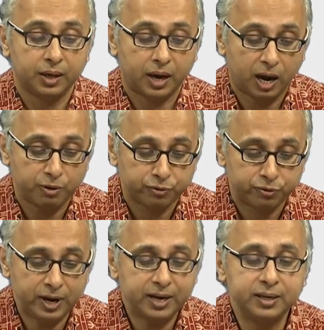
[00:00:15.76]
Our
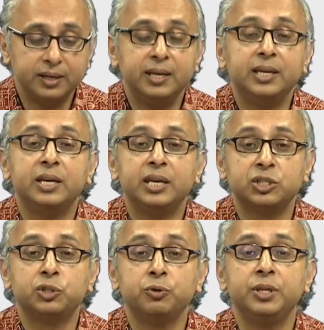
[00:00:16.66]
friend
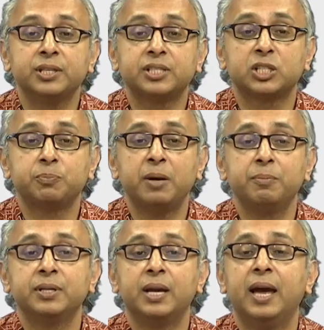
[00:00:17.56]
is doing this
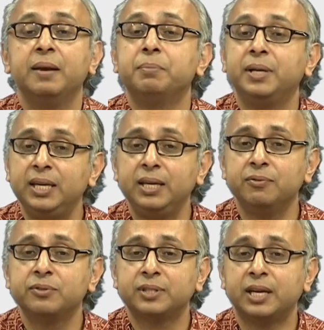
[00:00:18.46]
experiment and
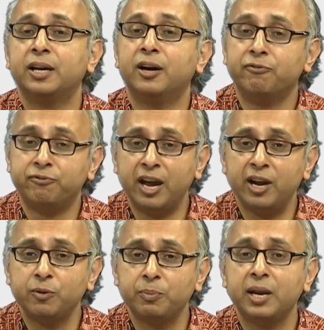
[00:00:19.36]
believes that a
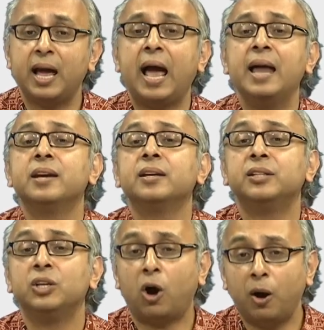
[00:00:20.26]
variable and
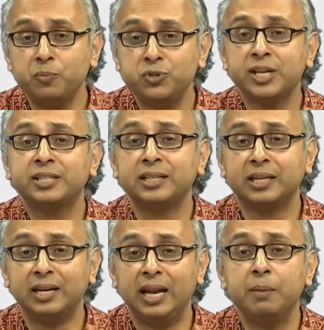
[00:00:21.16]
the object that
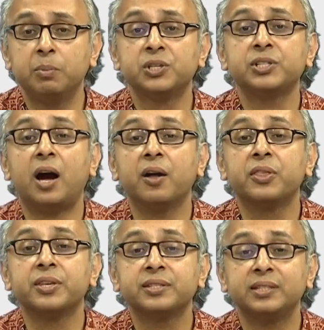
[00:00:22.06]
it labels are
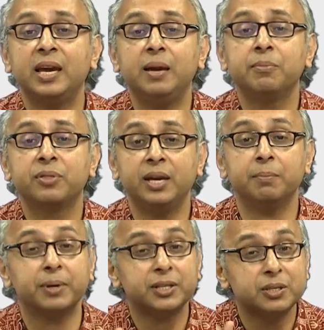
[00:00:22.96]
the same
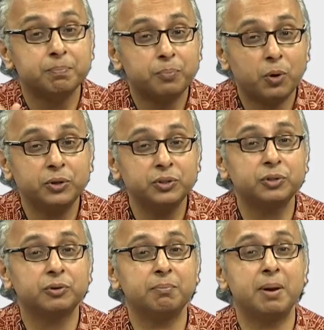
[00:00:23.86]
thing. But it's important
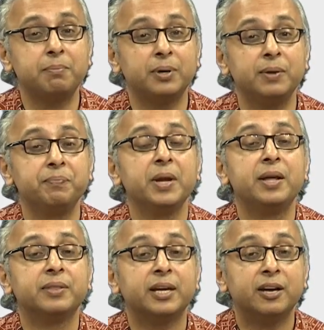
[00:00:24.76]
to remember
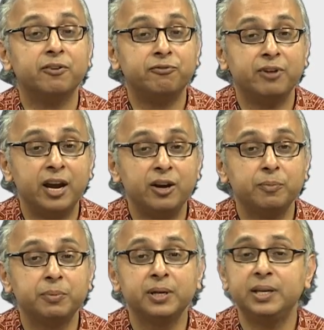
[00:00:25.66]
that a
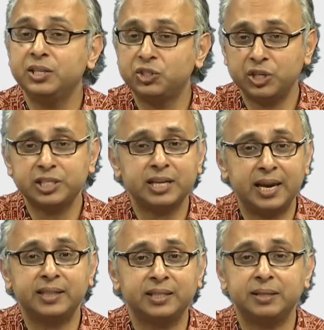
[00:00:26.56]
variable is just
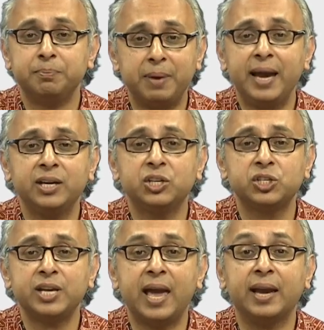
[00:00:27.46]
like the
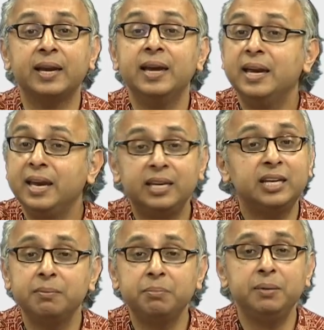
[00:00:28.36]
baggage tag. It
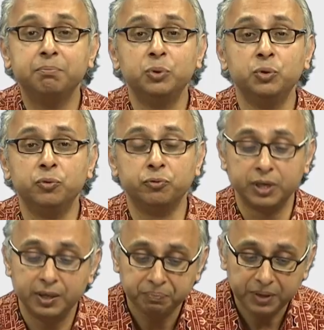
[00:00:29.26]
can be
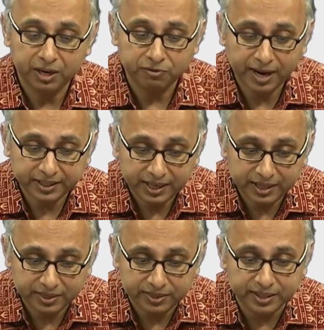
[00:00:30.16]
moved. In fact,
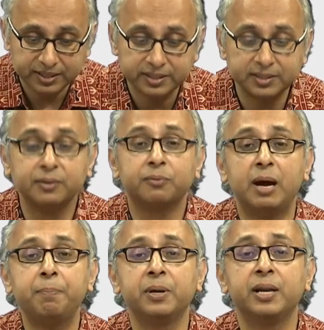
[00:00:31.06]
in this
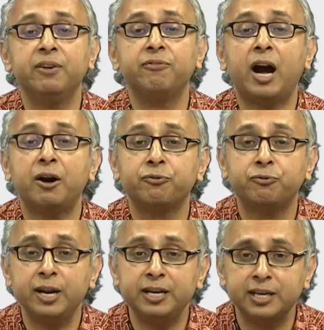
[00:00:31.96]
REPL, if our
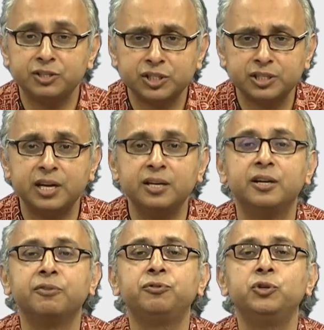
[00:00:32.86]
friend had just done
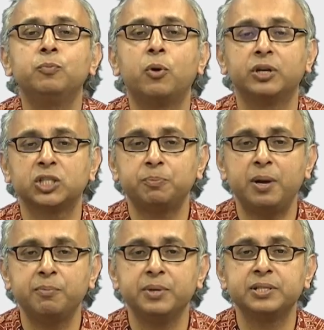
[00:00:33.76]
a few more
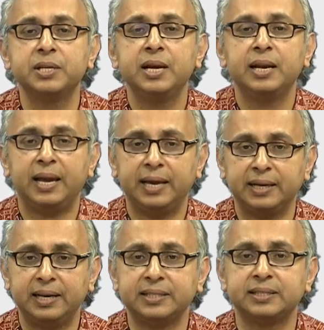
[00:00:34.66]
experiments, like
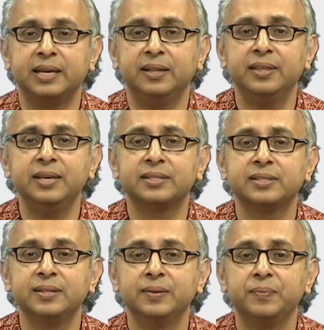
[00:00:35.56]
let us say
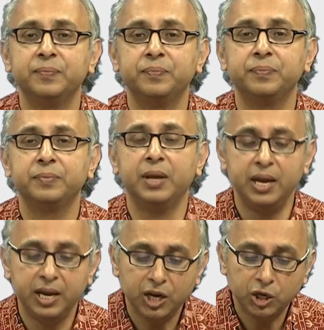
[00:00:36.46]
this,
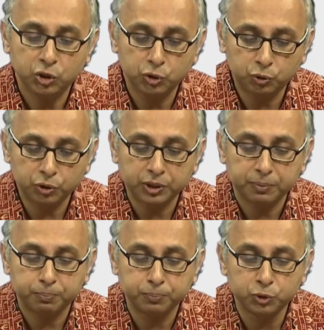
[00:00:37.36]
you could
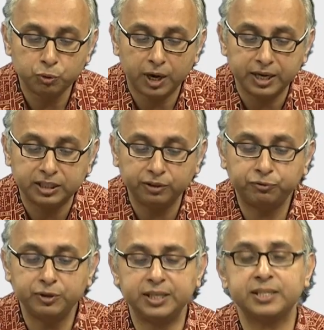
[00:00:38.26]
do a
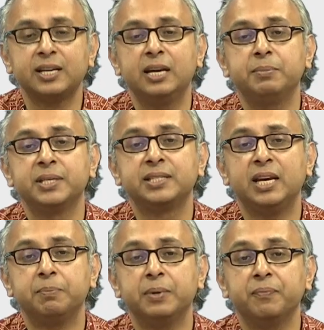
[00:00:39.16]
different assignment
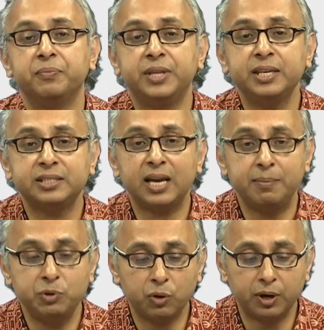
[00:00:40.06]
statement. This
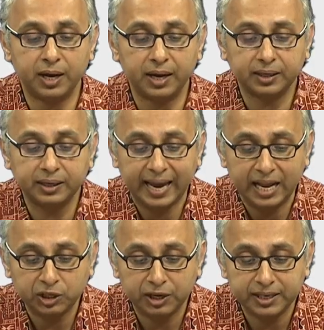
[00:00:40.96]
time you're
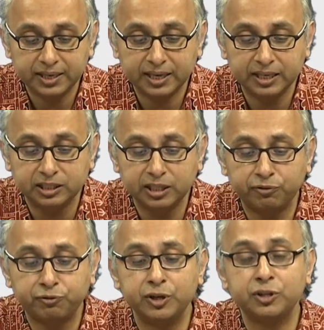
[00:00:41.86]
calculating a
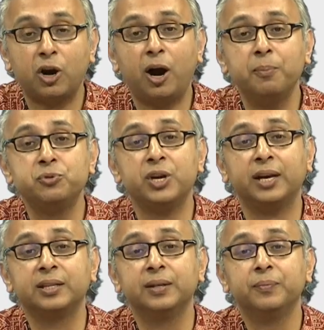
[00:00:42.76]
different
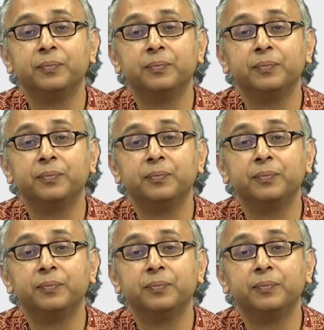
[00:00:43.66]
object.